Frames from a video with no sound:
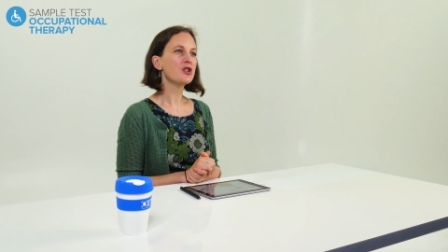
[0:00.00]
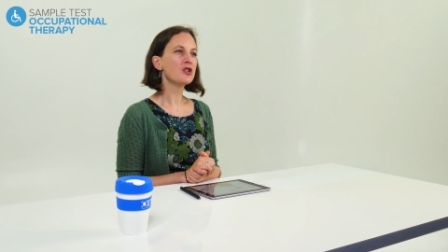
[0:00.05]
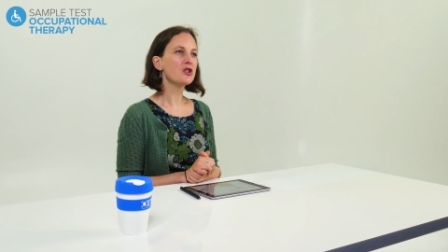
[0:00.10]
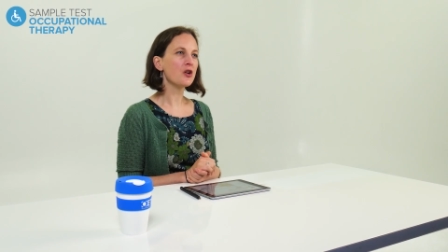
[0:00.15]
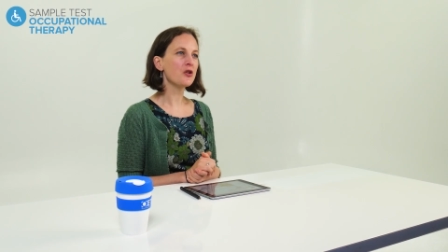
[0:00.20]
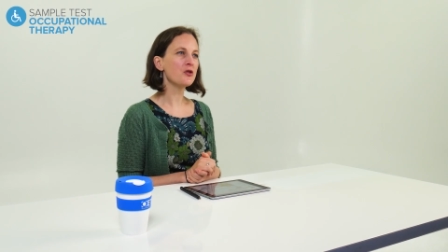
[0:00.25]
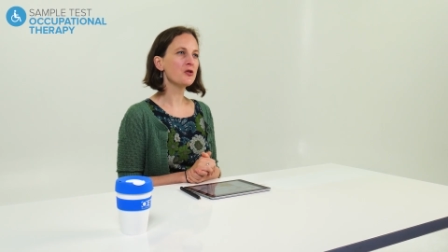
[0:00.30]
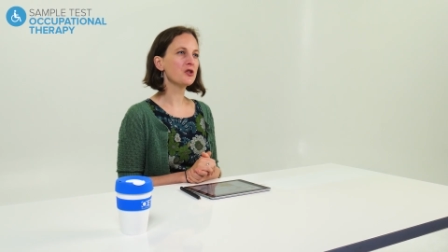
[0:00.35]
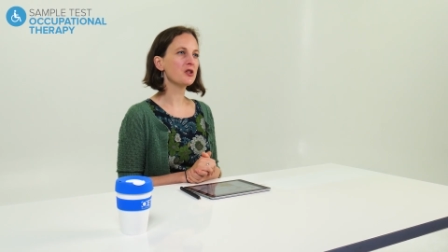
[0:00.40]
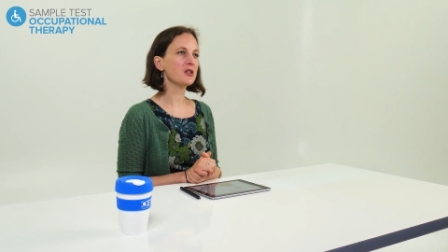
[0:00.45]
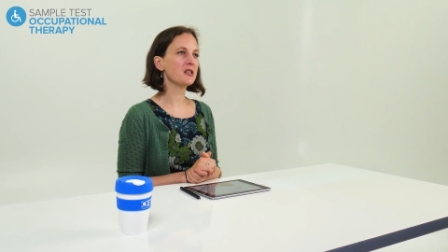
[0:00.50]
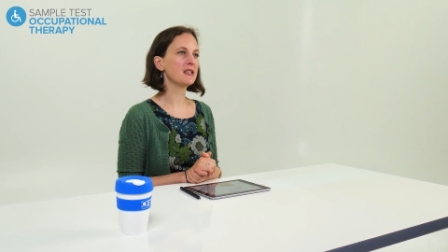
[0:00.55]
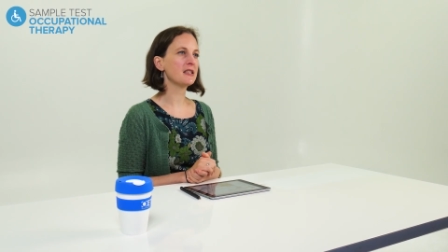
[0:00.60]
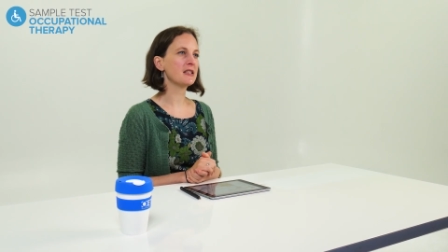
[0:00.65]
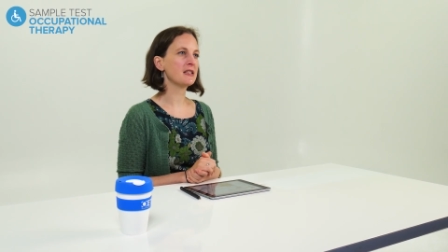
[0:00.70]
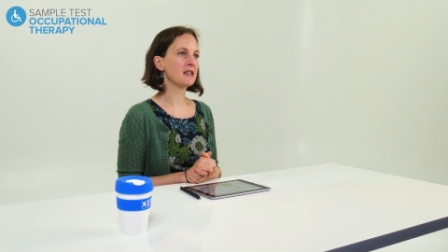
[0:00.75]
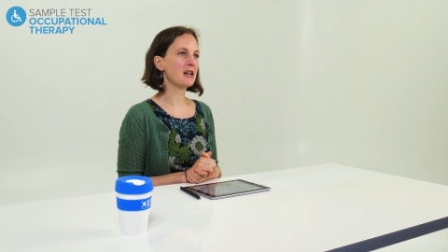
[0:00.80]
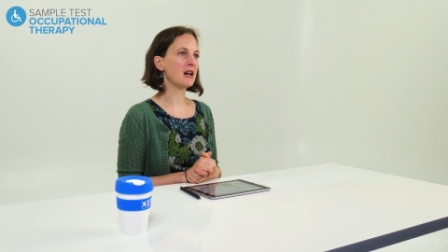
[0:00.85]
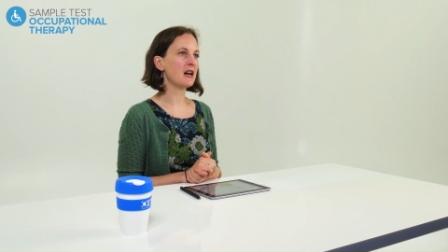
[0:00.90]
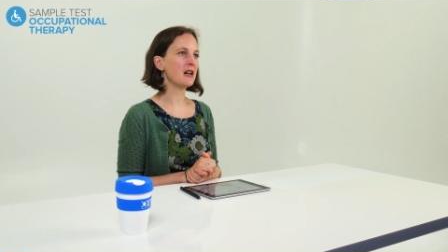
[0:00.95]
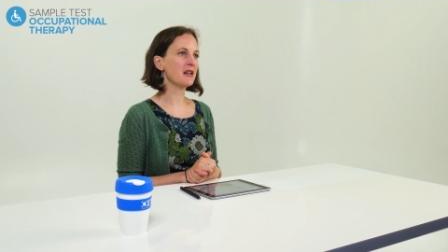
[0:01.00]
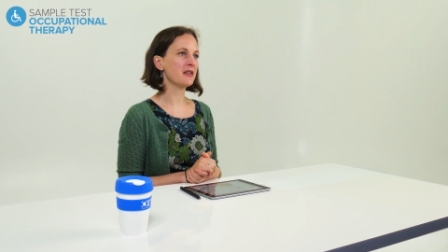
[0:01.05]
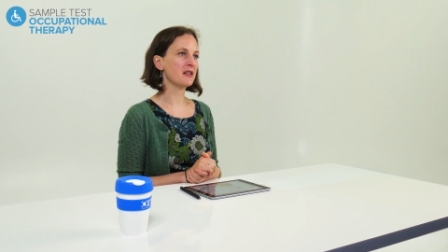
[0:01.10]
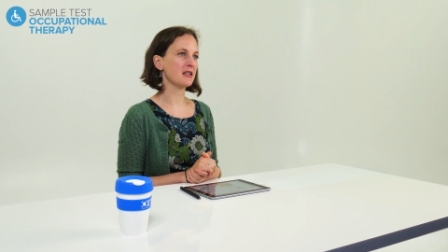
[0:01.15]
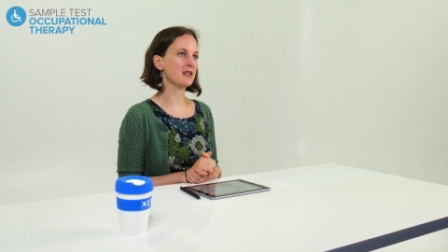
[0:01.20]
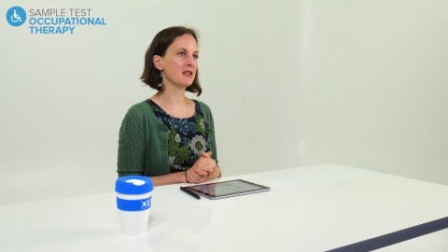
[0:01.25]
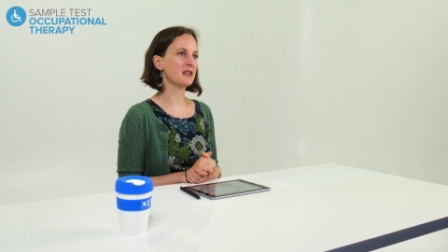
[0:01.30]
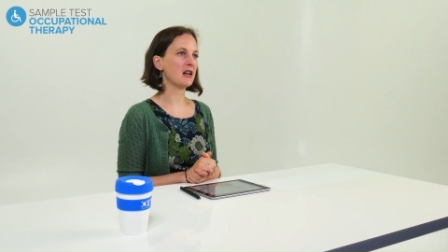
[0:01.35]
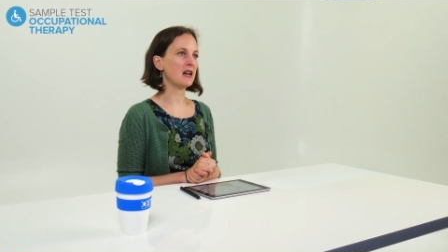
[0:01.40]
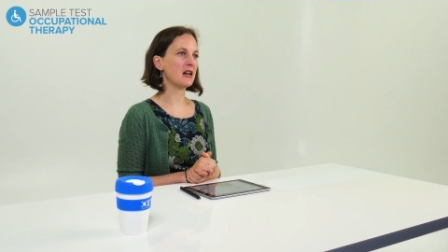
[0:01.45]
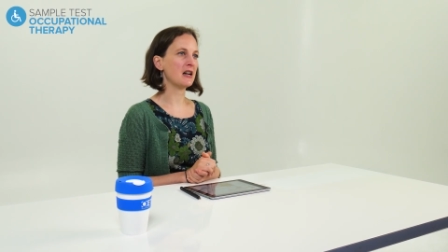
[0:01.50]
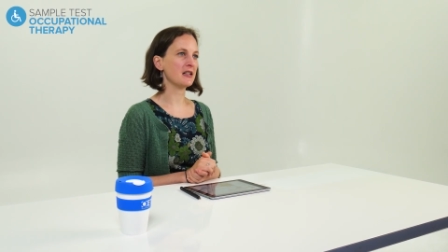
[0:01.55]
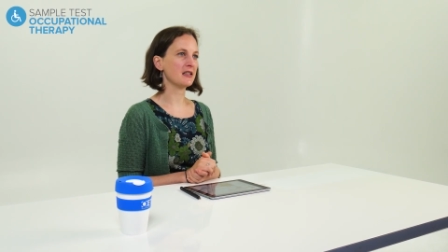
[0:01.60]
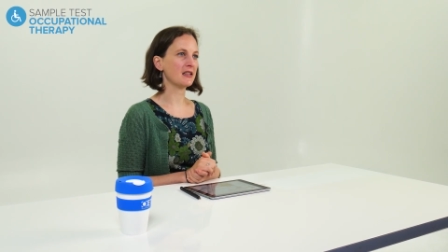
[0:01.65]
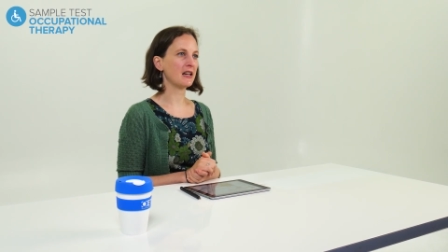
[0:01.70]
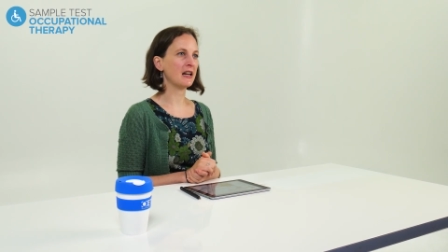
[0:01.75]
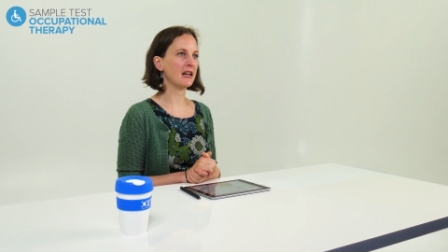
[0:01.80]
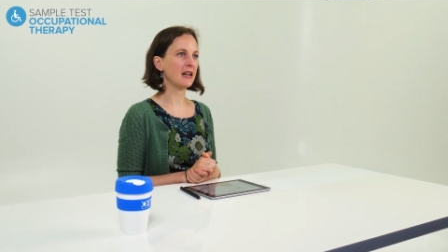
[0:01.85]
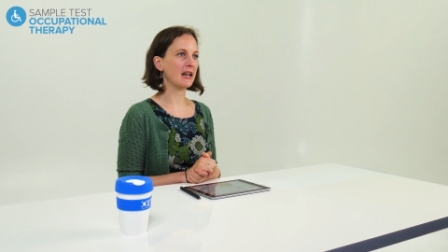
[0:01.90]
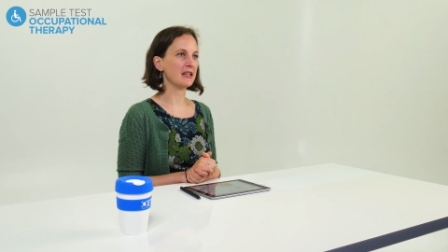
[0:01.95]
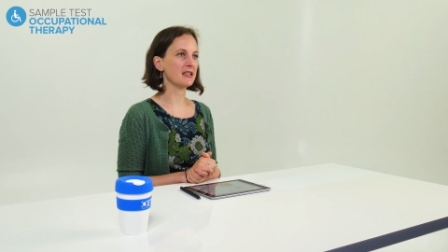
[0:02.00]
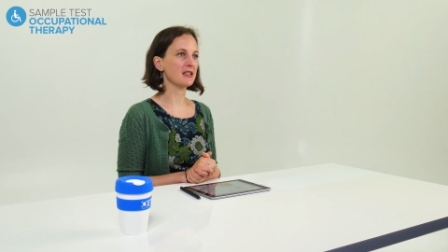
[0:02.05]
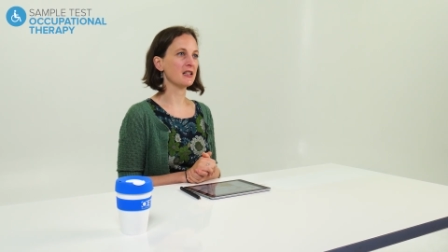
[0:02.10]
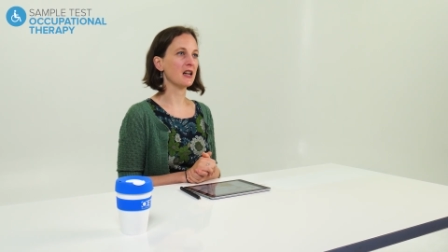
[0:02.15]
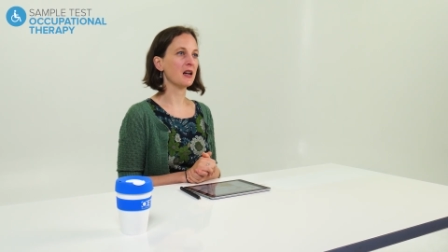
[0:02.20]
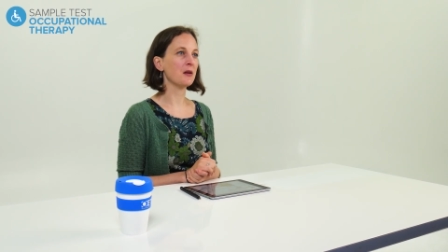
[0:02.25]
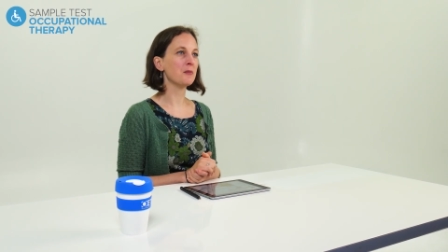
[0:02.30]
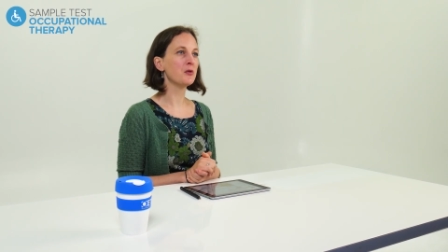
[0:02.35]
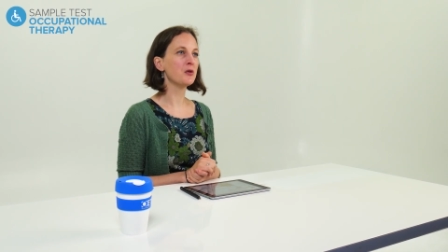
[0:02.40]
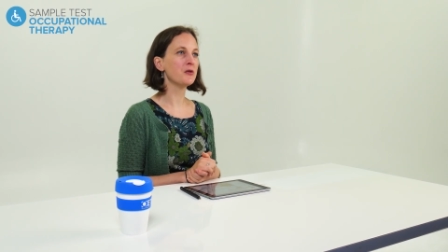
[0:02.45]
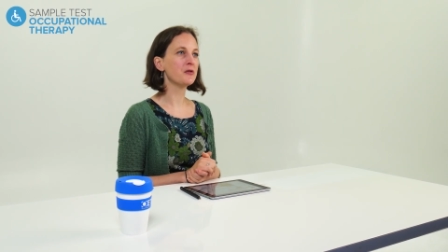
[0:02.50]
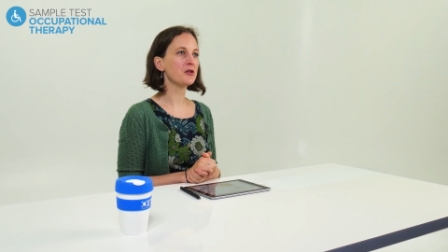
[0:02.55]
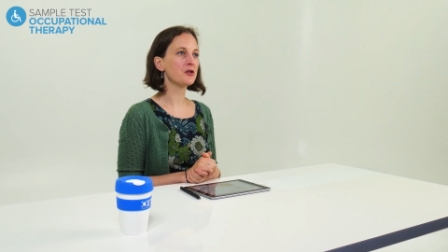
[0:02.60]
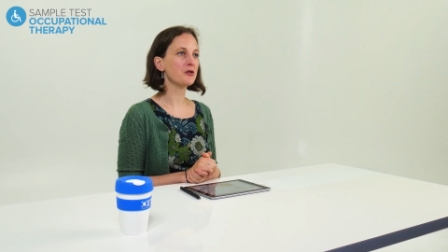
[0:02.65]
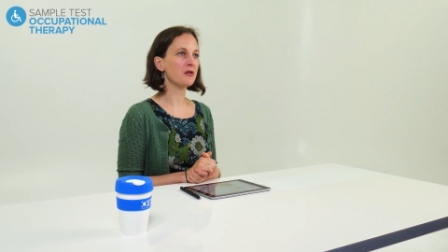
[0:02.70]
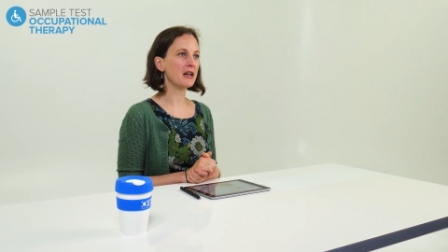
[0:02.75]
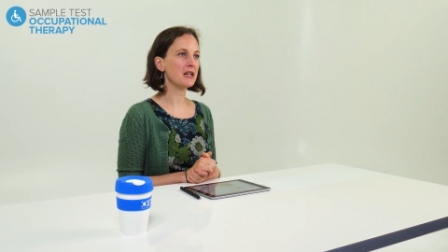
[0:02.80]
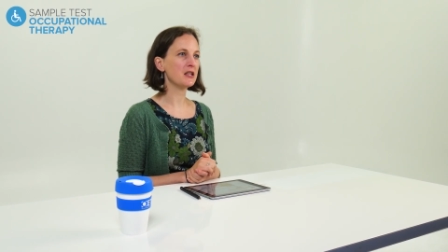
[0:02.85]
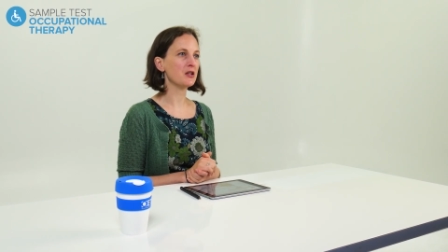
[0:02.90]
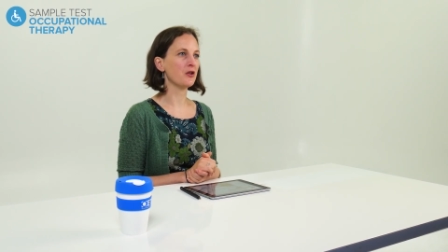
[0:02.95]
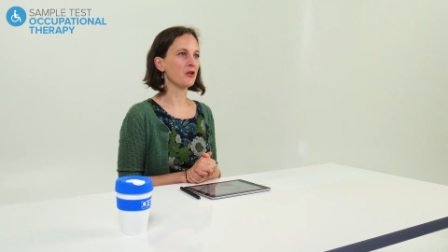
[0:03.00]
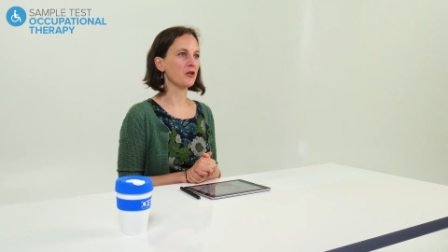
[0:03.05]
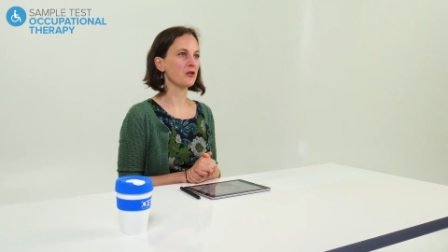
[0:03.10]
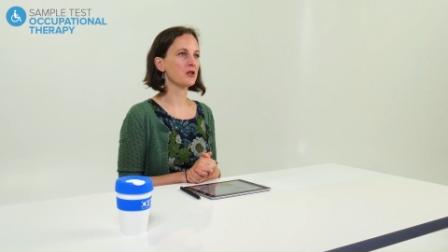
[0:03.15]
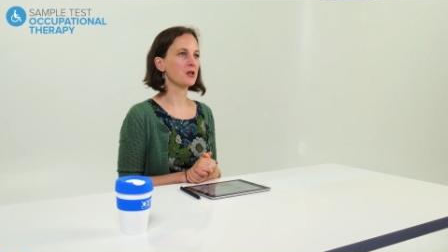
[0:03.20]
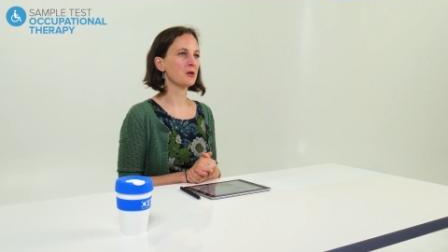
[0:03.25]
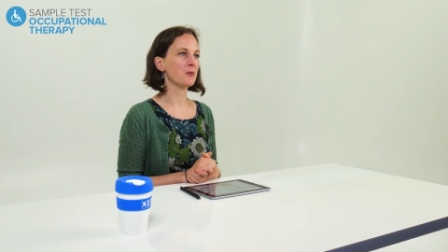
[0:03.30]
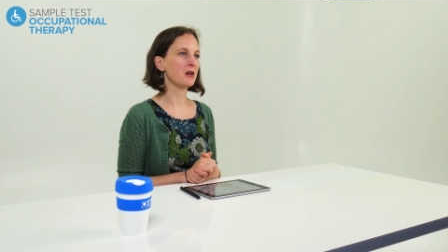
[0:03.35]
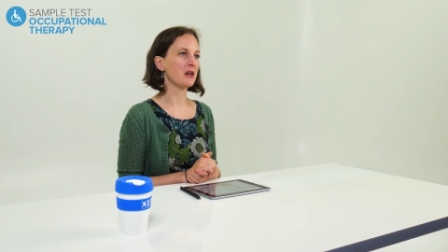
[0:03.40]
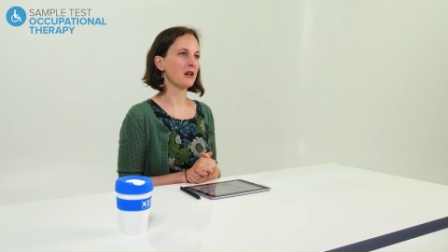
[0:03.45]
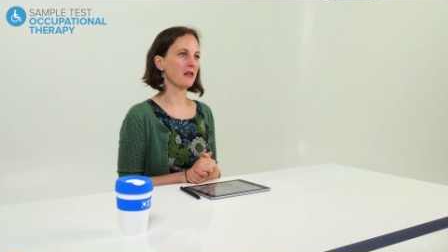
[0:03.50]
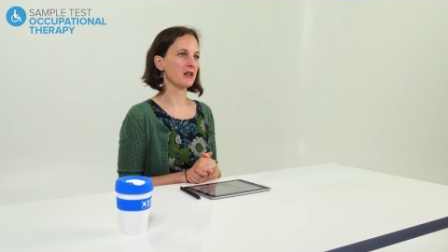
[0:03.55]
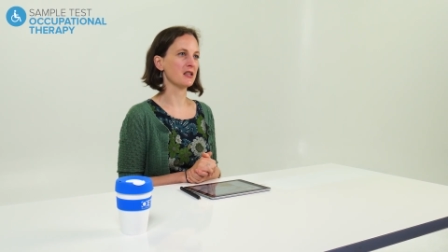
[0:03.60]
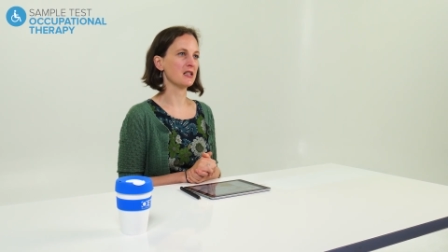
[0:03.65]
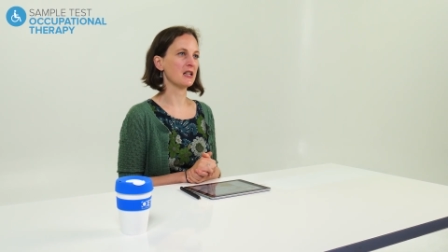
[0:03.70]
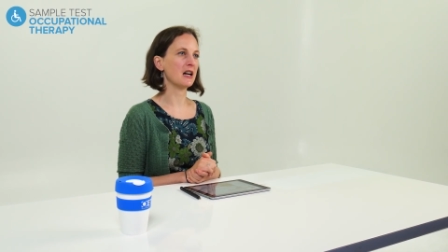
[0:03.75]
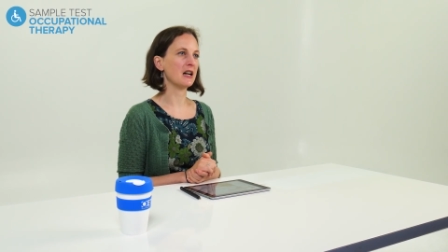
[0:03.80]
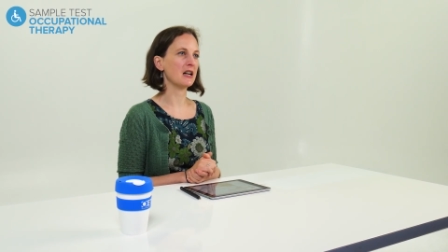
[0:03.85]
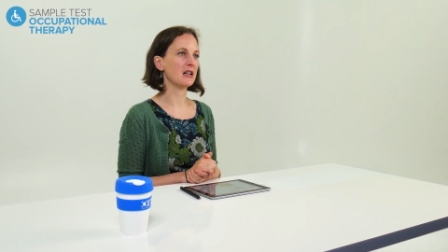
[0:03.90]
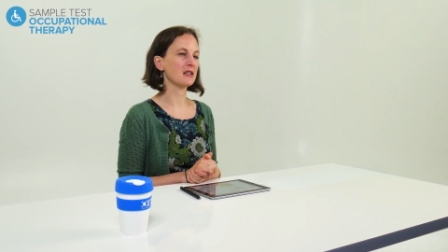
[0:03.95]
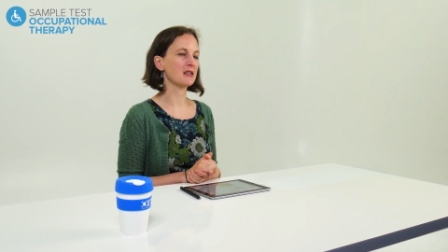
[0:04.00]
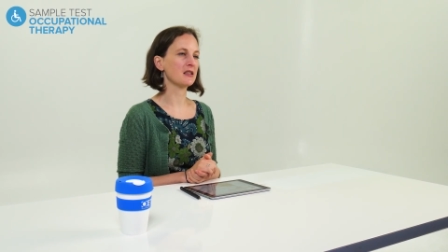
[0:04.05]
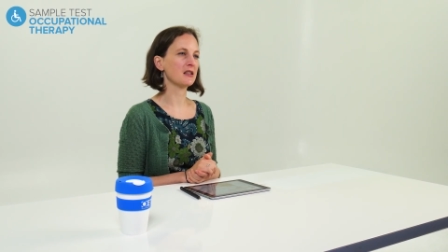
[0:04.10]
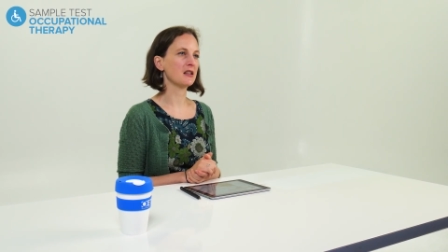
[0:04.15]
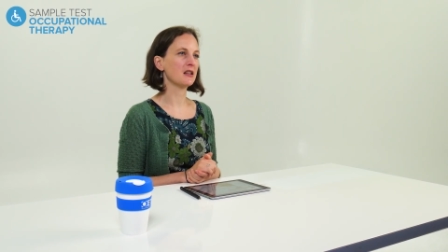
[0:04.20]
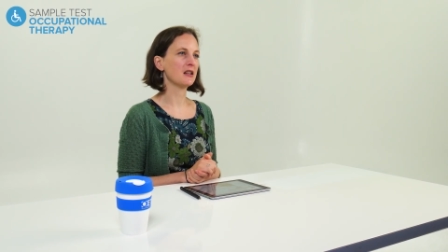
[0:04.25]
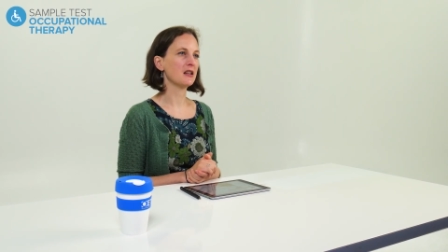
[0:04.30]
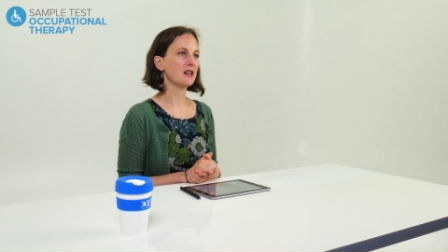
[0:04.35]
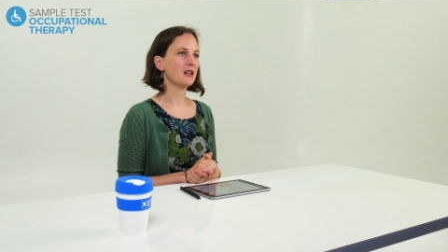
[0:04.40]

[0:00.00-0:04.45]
Don't just discard this task and letter and move straight on to another task.